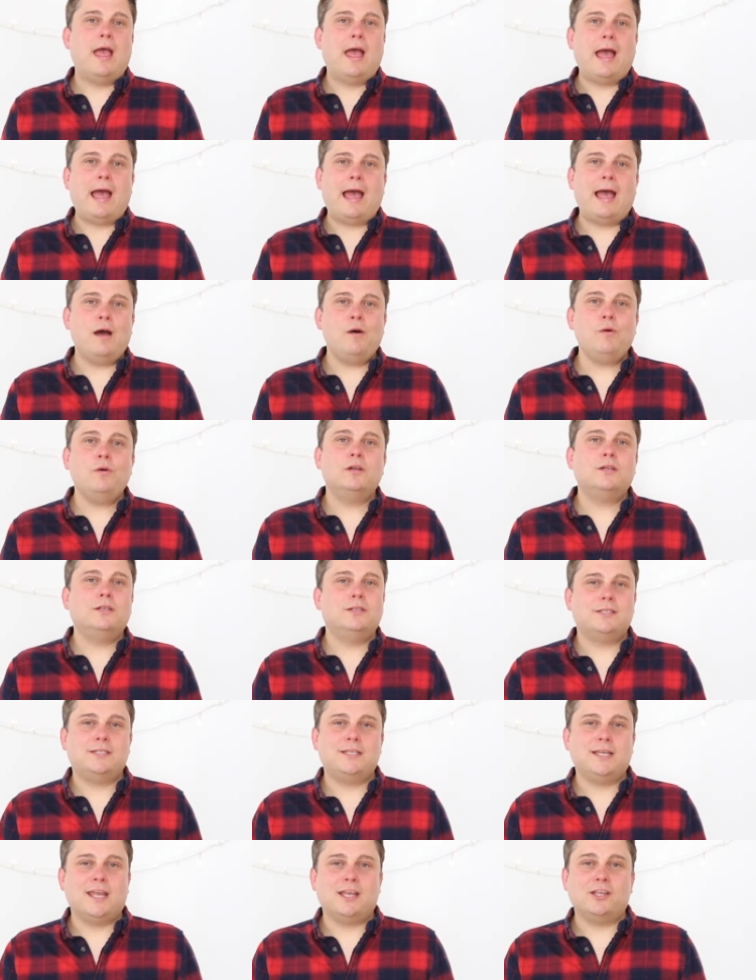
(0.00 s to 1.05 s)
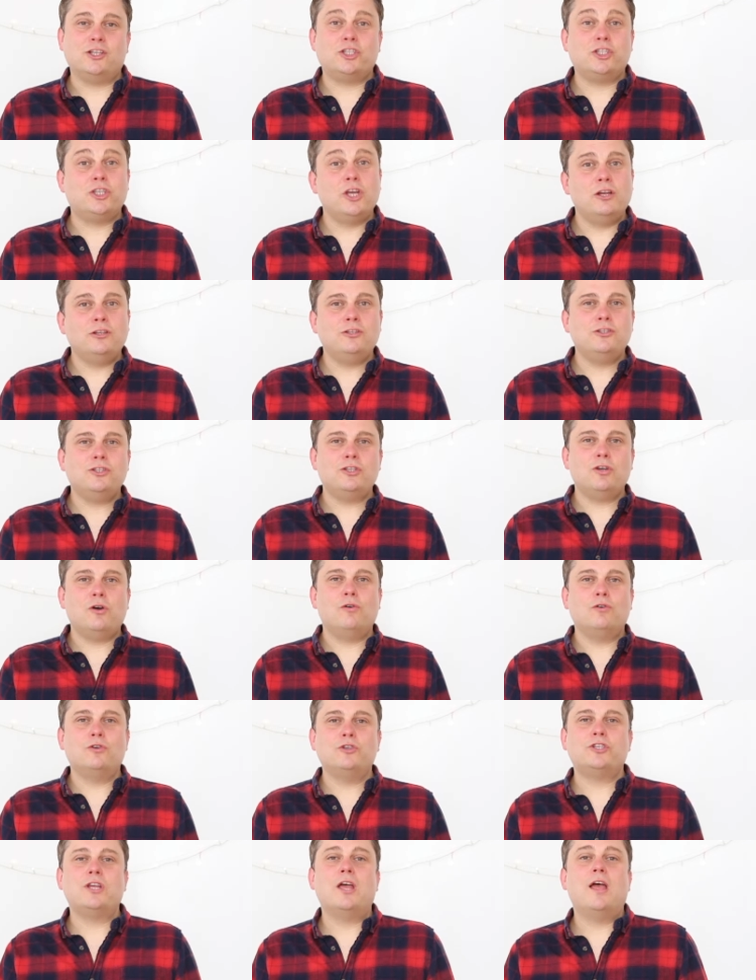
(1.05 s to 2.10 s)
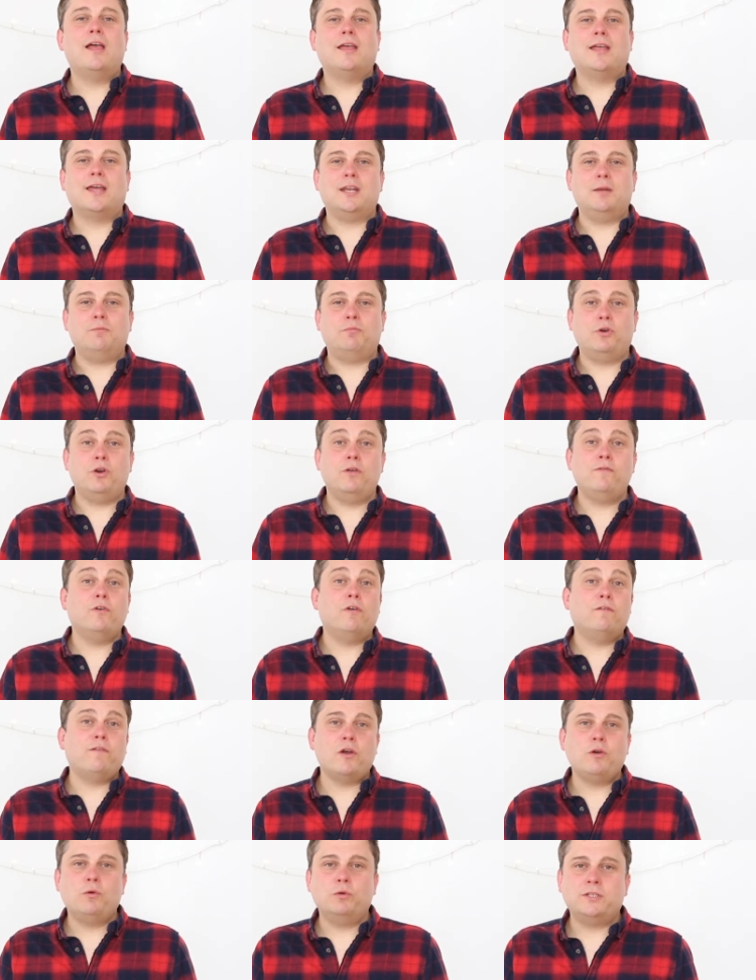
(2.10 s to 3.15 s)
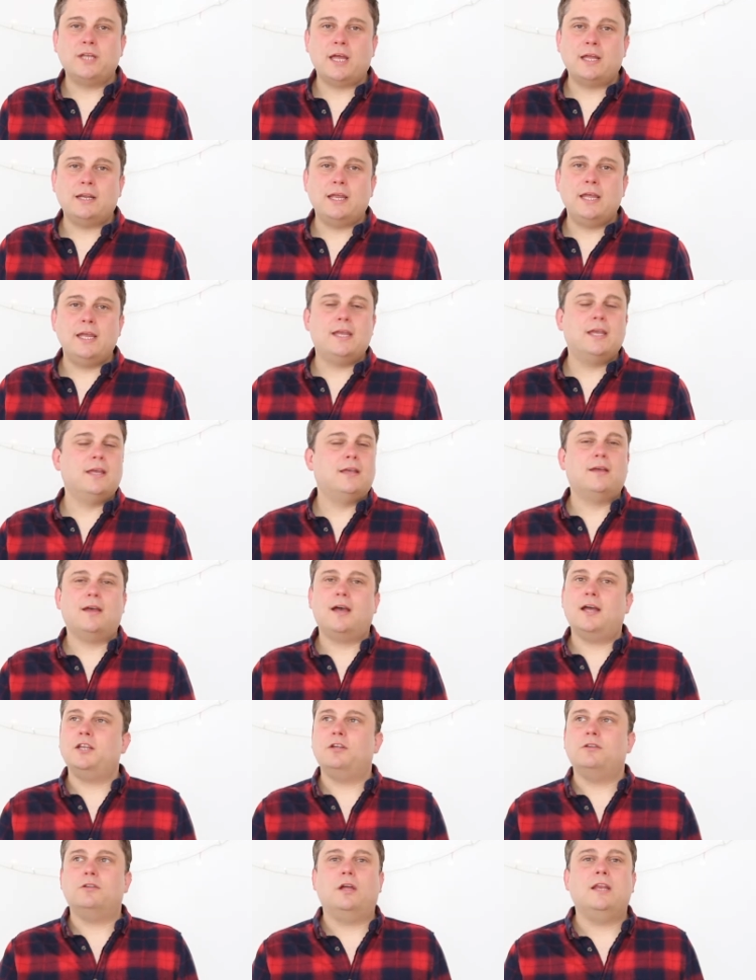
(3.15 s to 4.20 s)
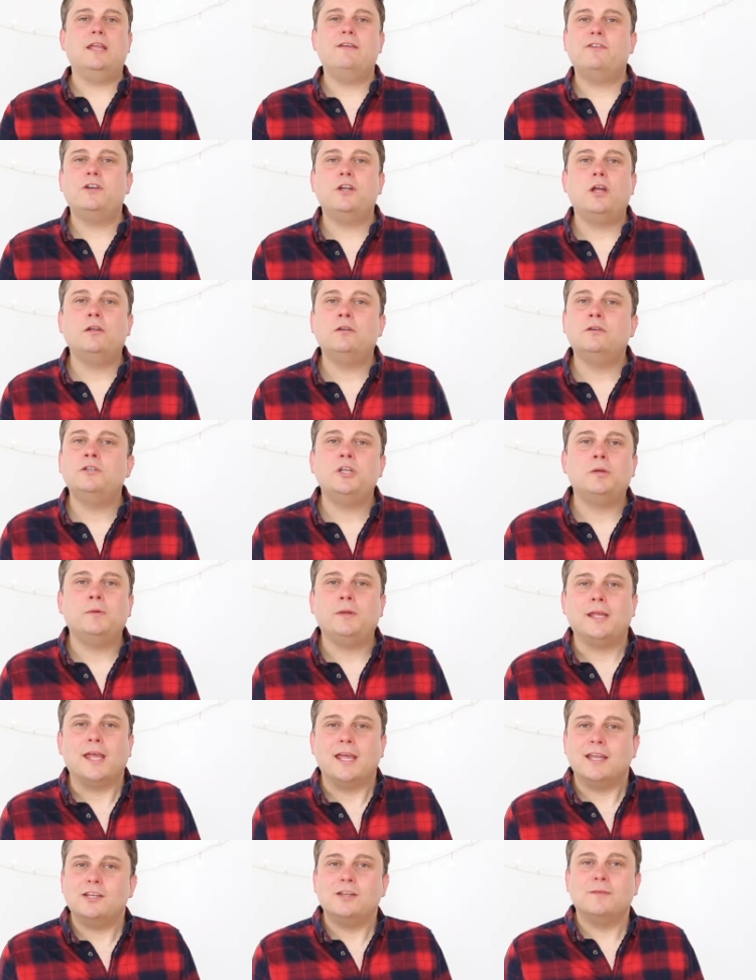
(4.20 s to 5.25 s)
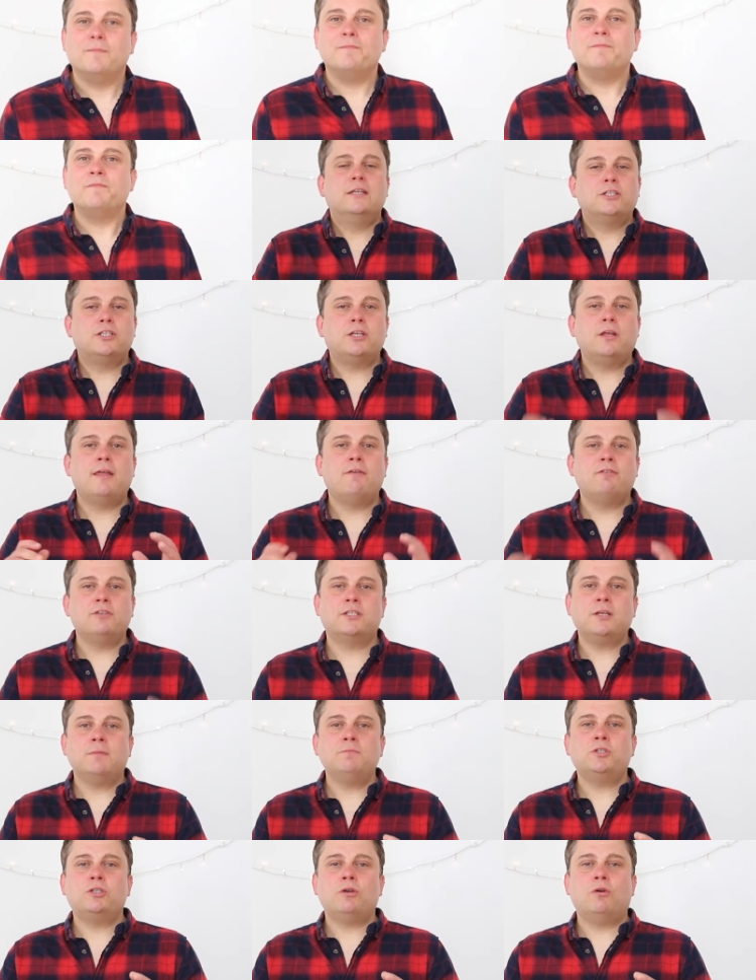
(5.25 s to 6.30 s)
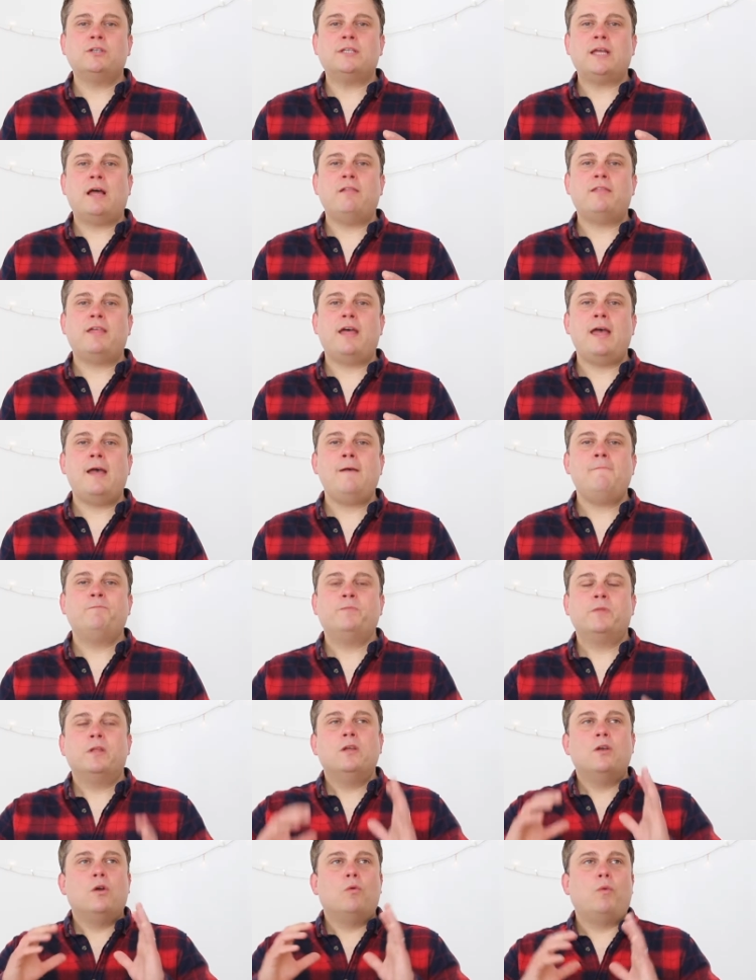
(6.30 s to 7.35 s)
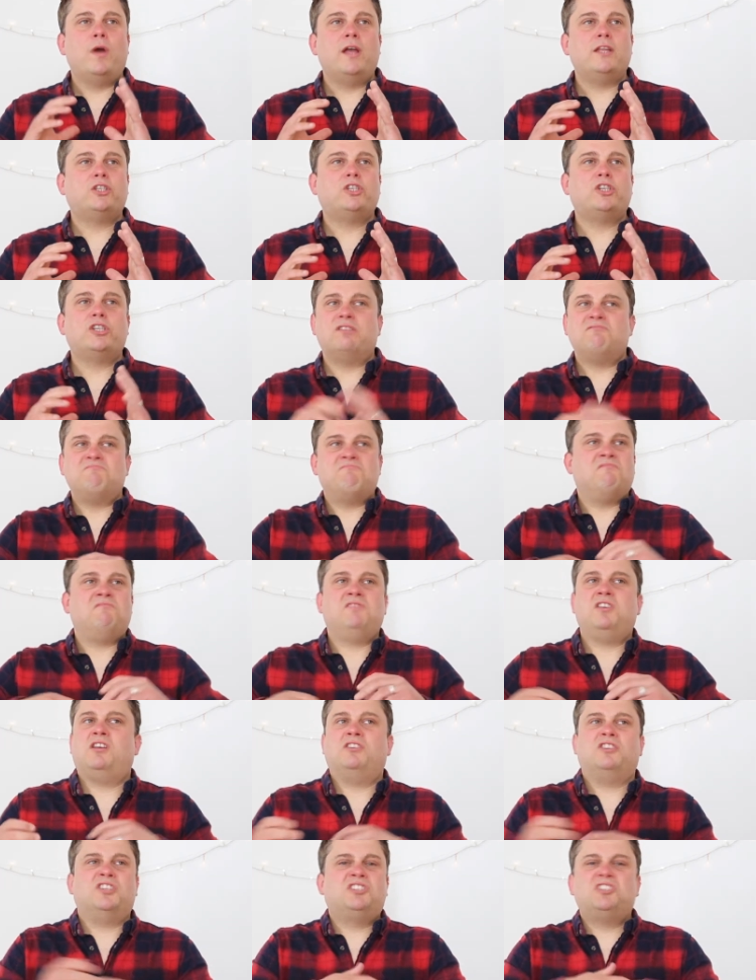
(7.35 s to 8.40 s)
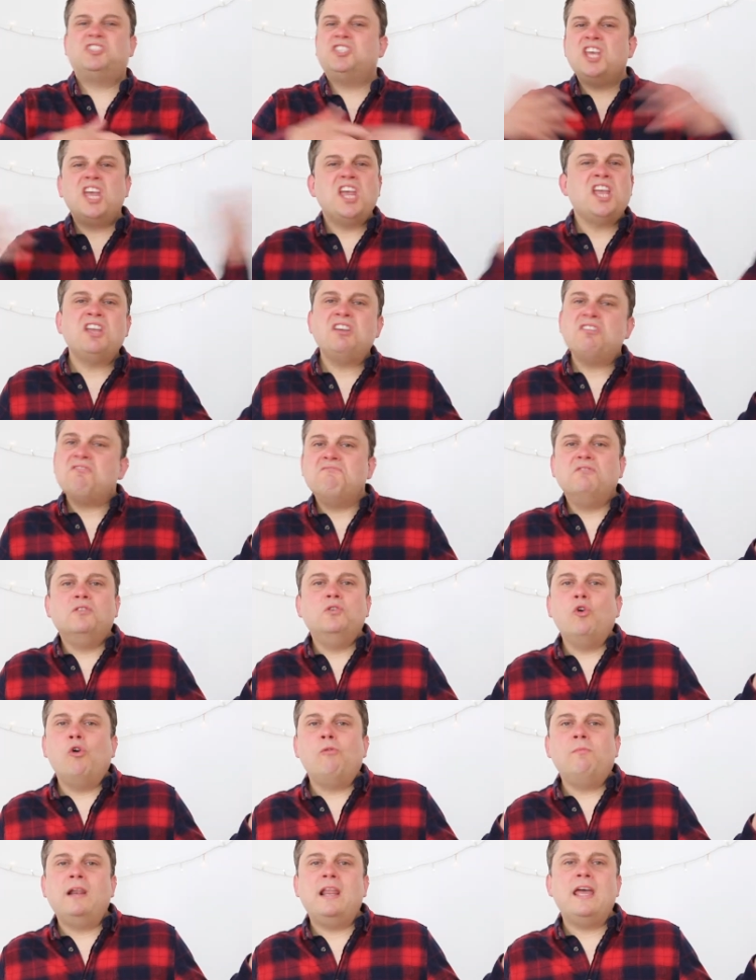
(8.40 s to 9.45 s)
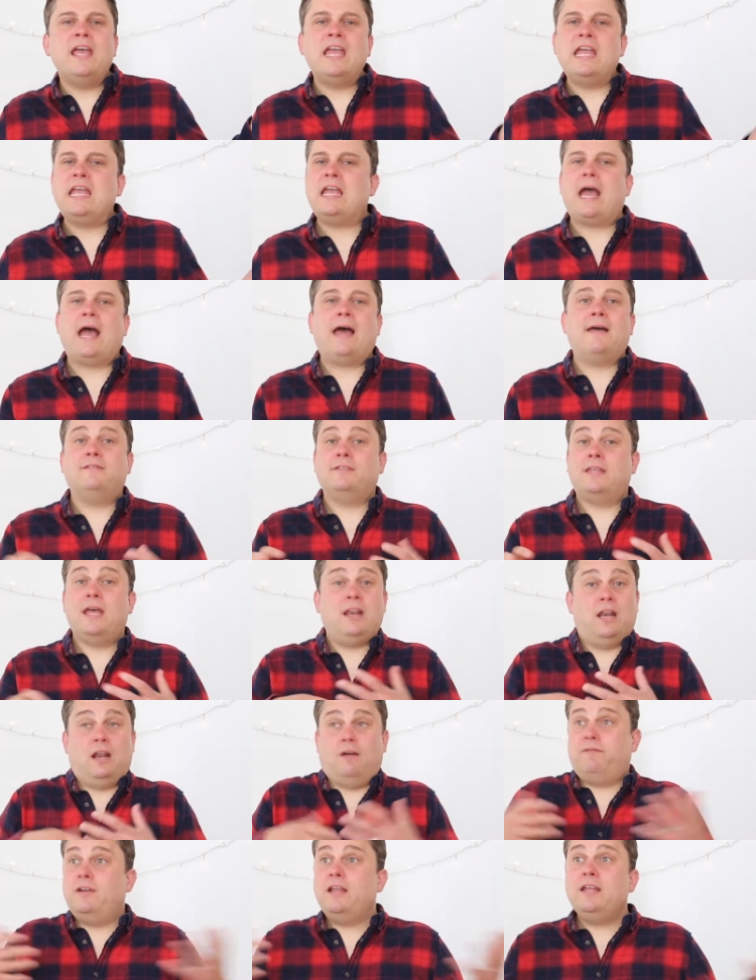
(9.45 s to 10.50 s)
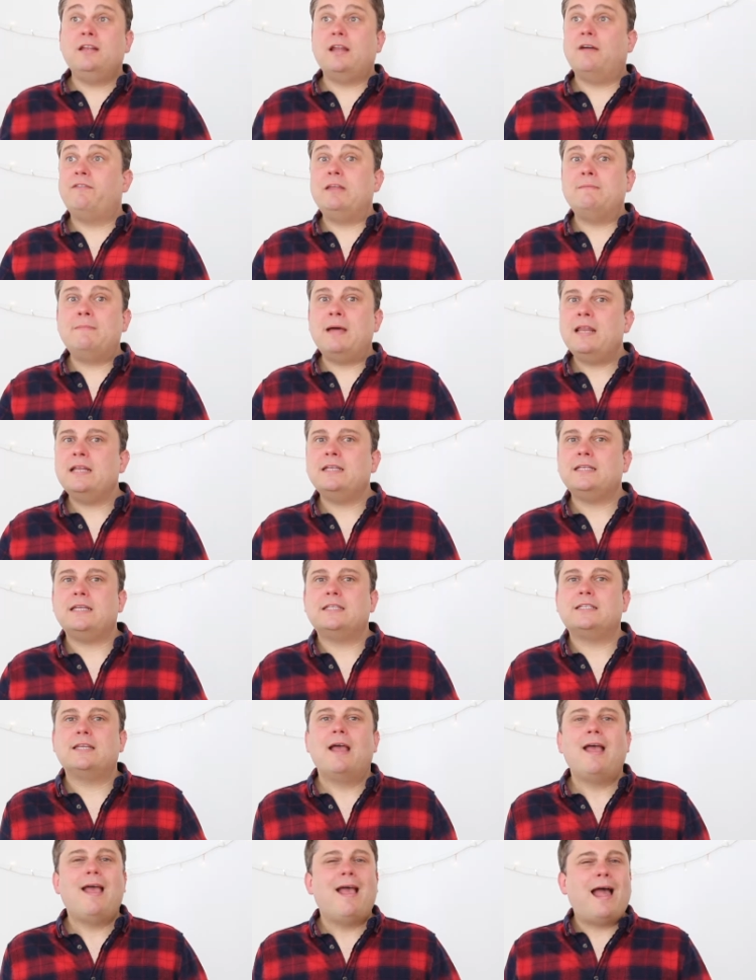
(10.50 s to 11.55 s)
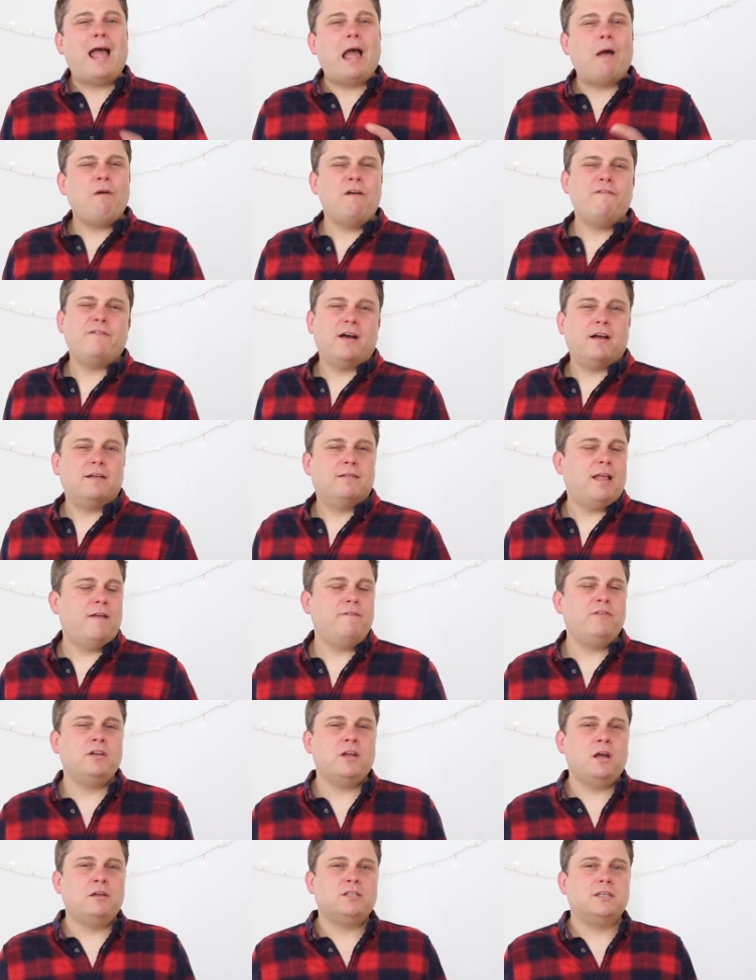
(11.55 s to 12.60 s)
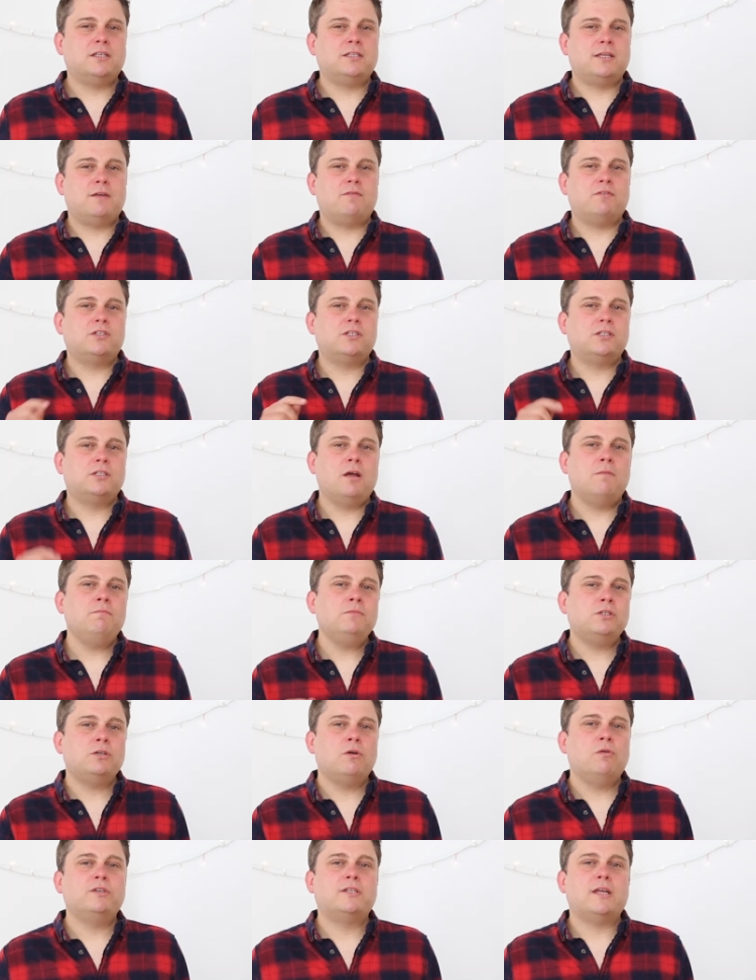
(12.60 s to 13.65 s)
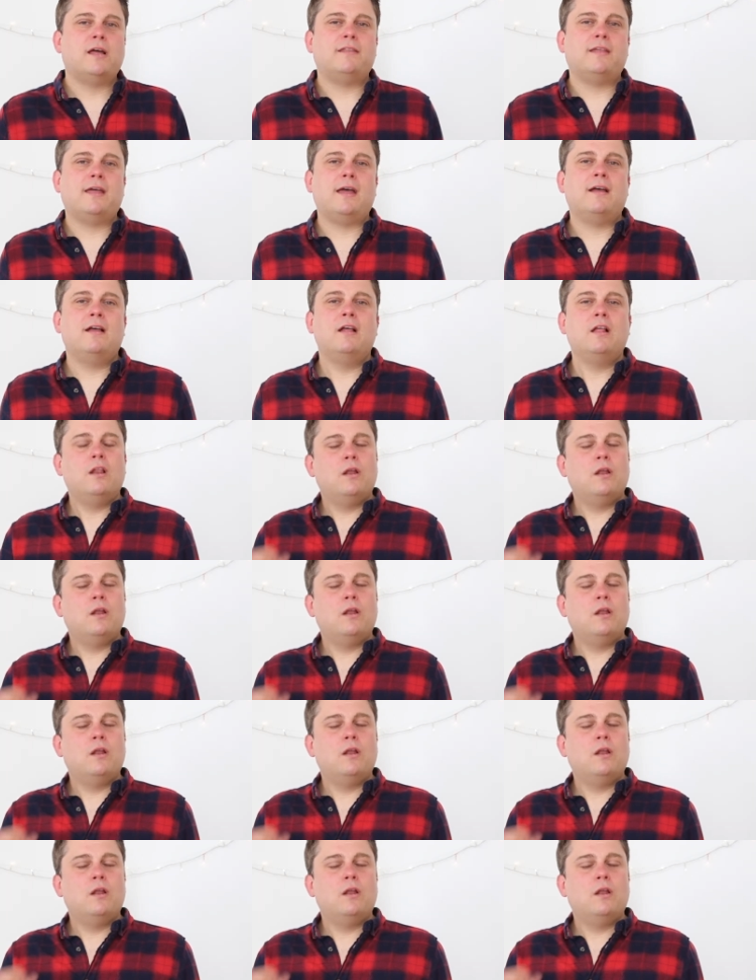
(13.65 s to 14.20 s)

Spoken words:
how singing certain songs can improve your vocal technique and you don't even know you're doing it. So there are some songs out there which you can just sing normally and they're lovely, lovely melodies. However, have you noticed there are some songs out there